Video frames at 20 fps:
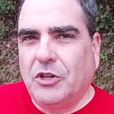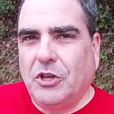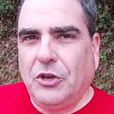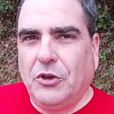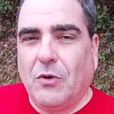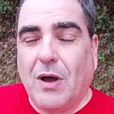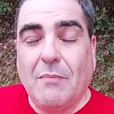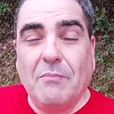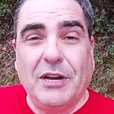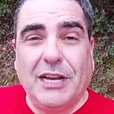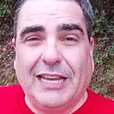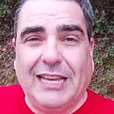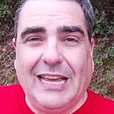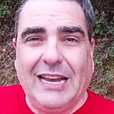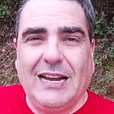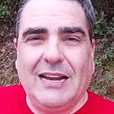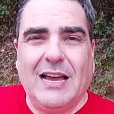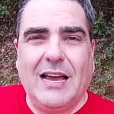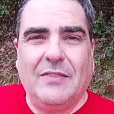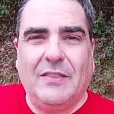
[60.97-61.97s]
two, I'm going to
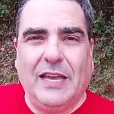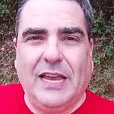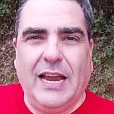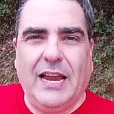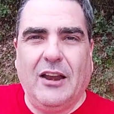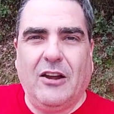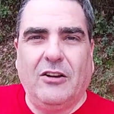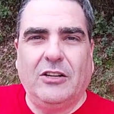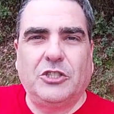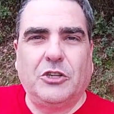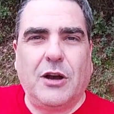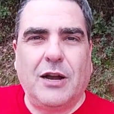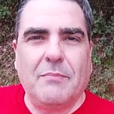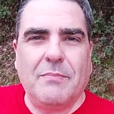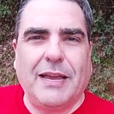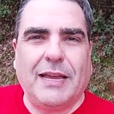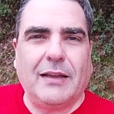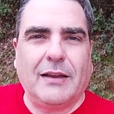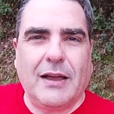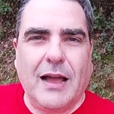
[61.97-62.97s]
get it on the air and try to
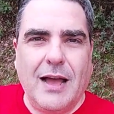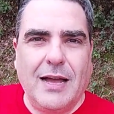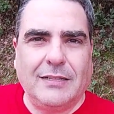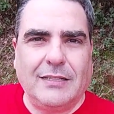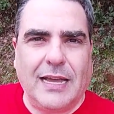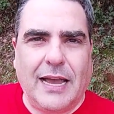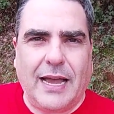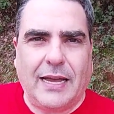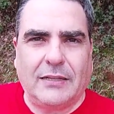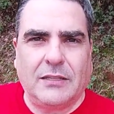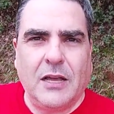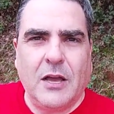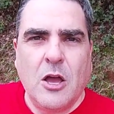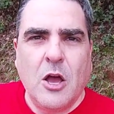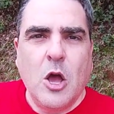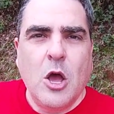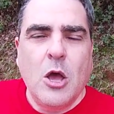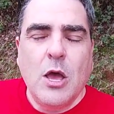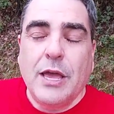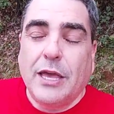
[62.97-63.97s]
make a contact.
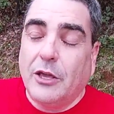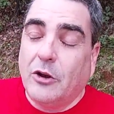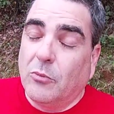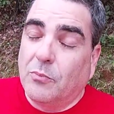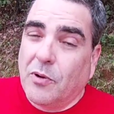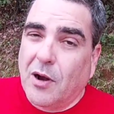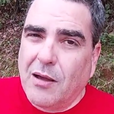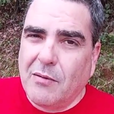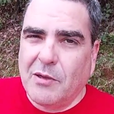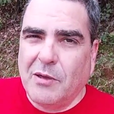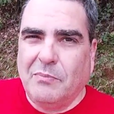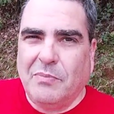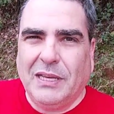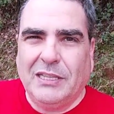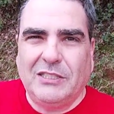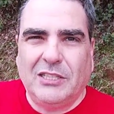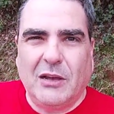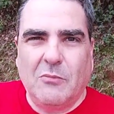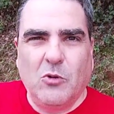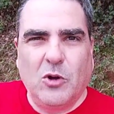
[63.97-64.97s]
It'll probably
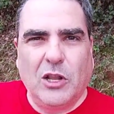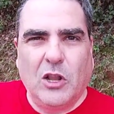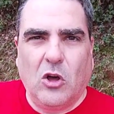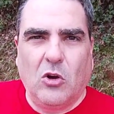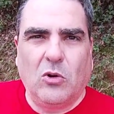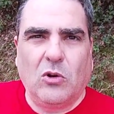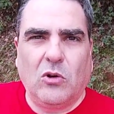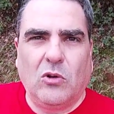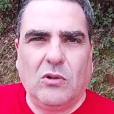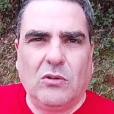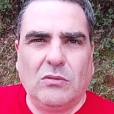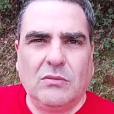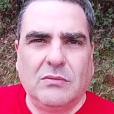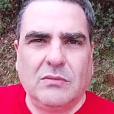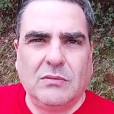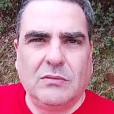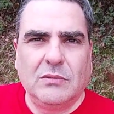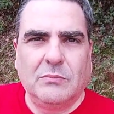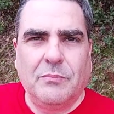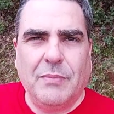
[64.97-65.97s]
be someone local,
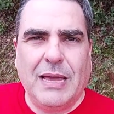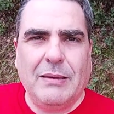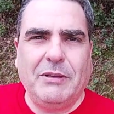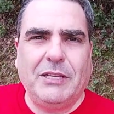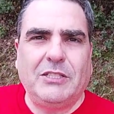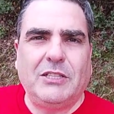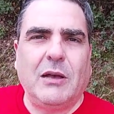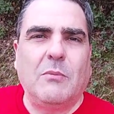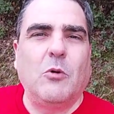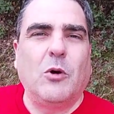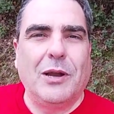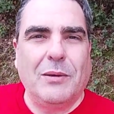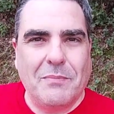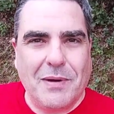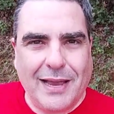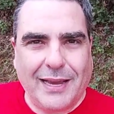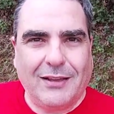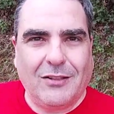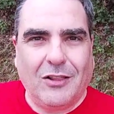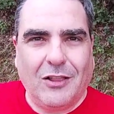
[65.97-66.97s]
maybe someone in
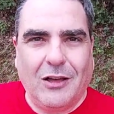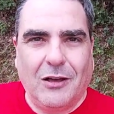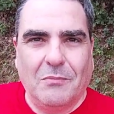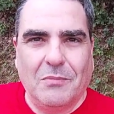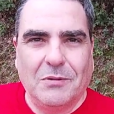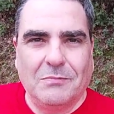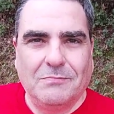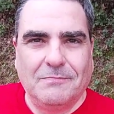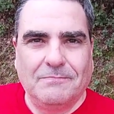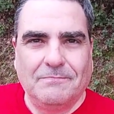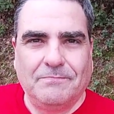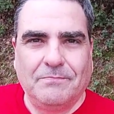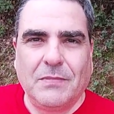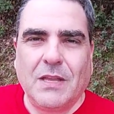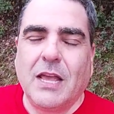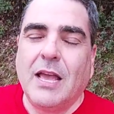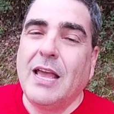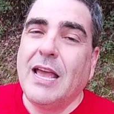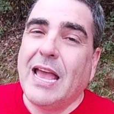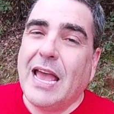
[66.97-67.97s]
my club.
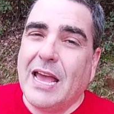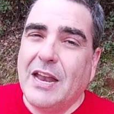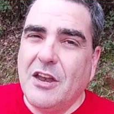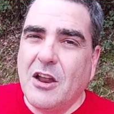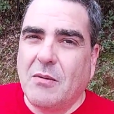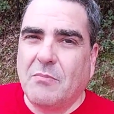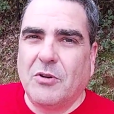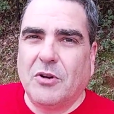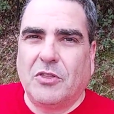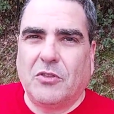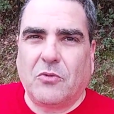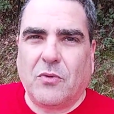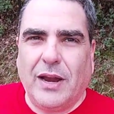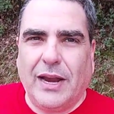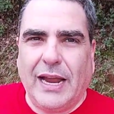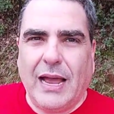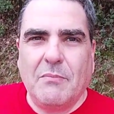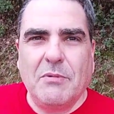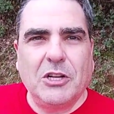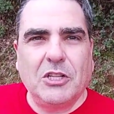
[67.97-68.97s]
And number
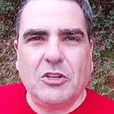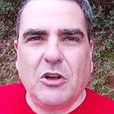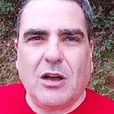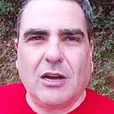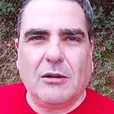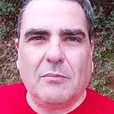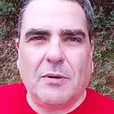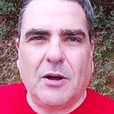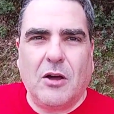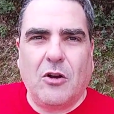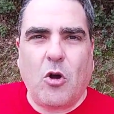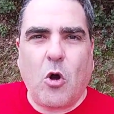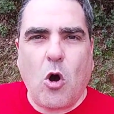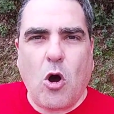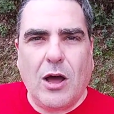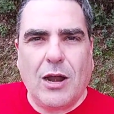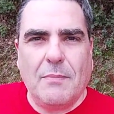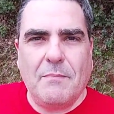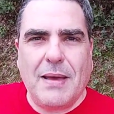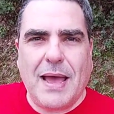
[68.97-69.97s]
three, I'm going to talk about
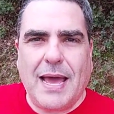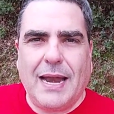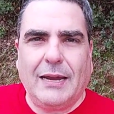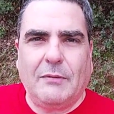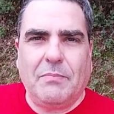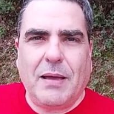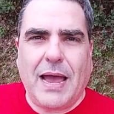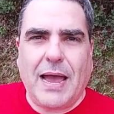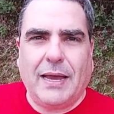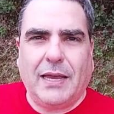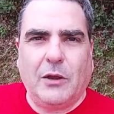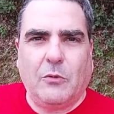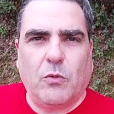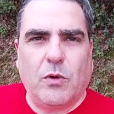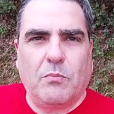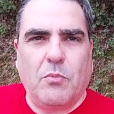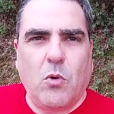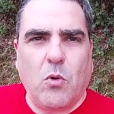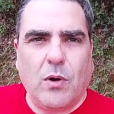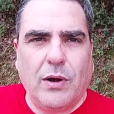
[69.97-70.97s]
automatic packet
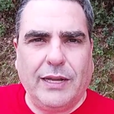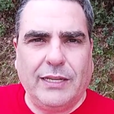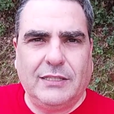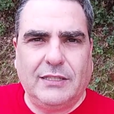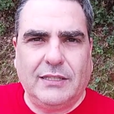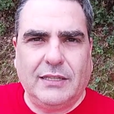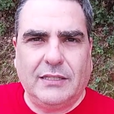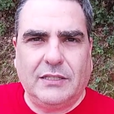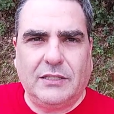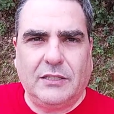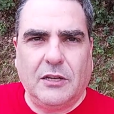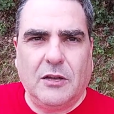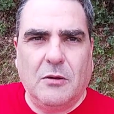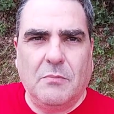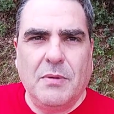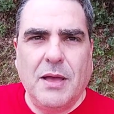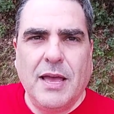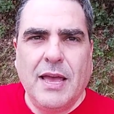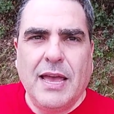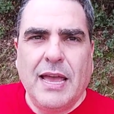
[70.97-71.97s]
reporting
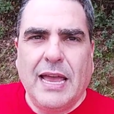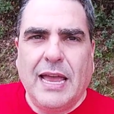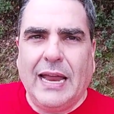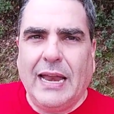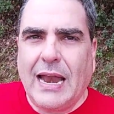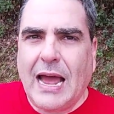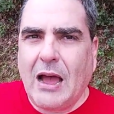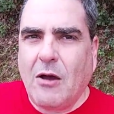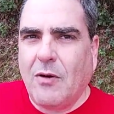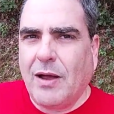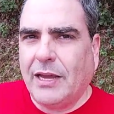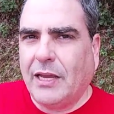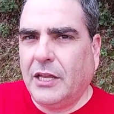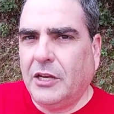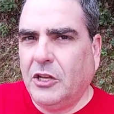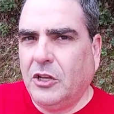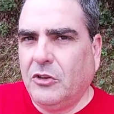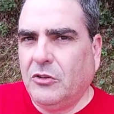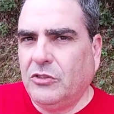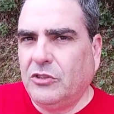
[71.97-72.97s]
system and how I
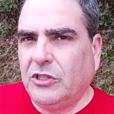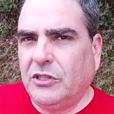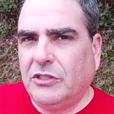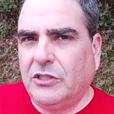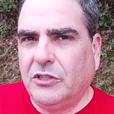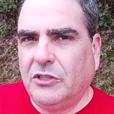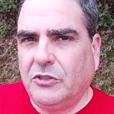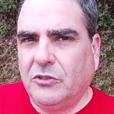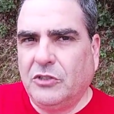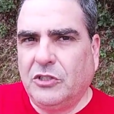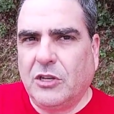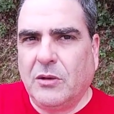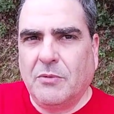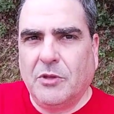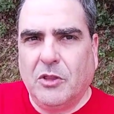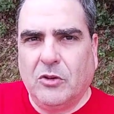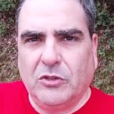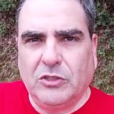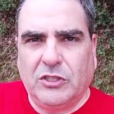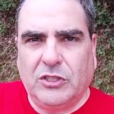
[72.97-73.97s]
can use it to do some
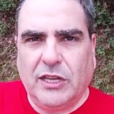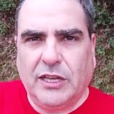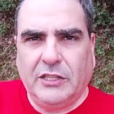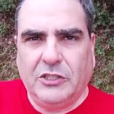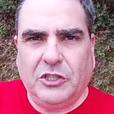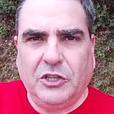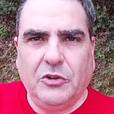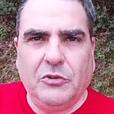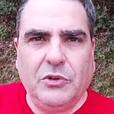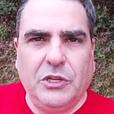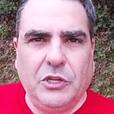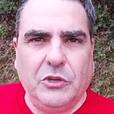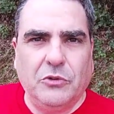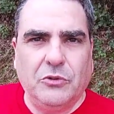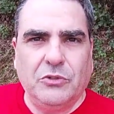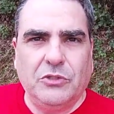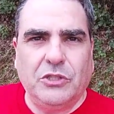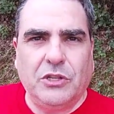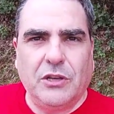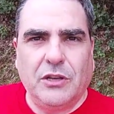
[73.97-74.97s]
of those things you would
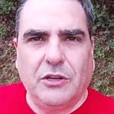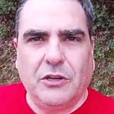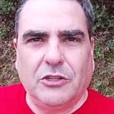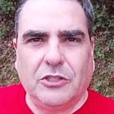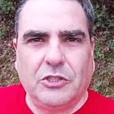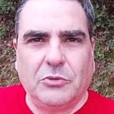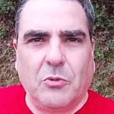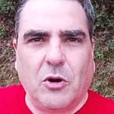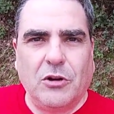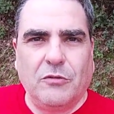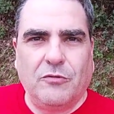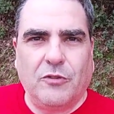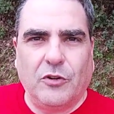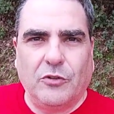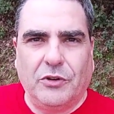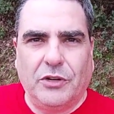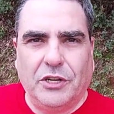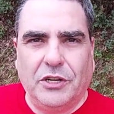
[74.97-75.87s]
use your smartphone